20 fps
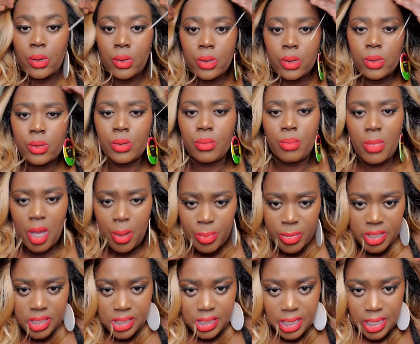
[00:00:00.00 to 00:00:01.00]
Ooh,
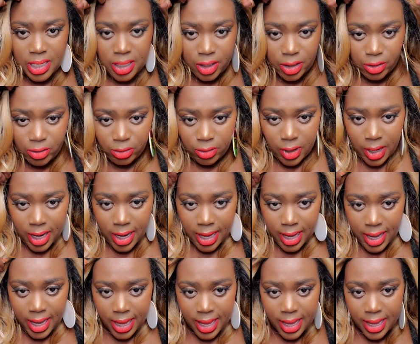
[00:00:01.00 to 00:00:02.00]
mama's getting
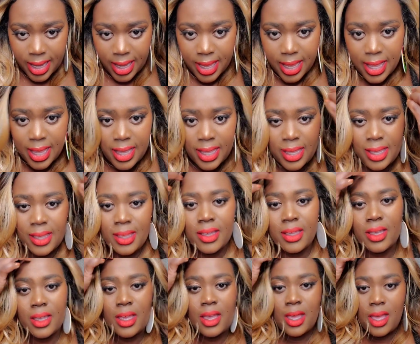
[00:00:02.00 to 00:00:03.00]
gray.
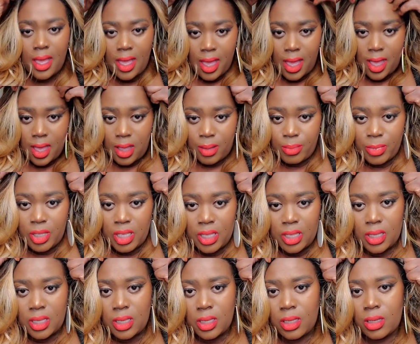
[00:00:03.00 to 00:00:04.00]
I'm
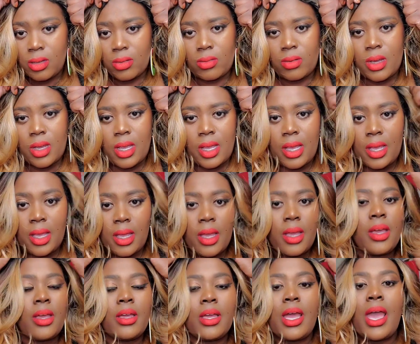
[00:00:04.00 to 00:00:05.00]
getting
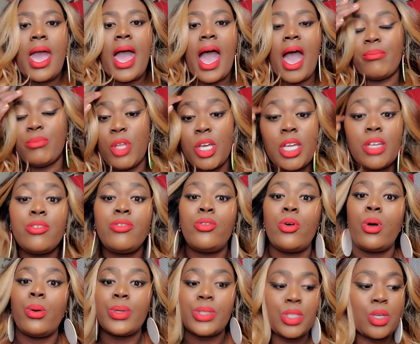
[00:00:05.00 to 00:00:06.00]
gray. I'm looking
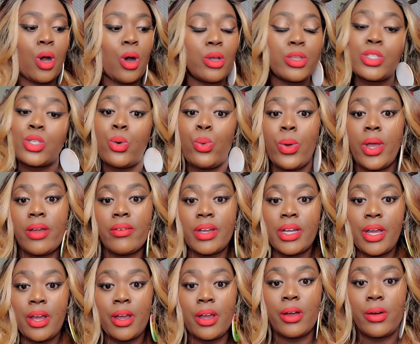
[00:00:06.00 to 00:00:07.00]
forward to also
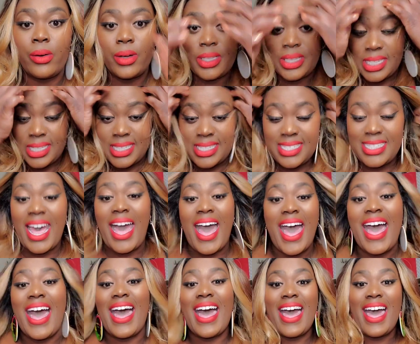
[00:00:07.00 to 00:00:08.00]
wearing her on the
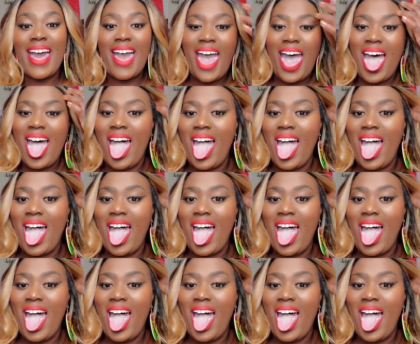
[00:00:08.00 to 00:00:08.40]
side.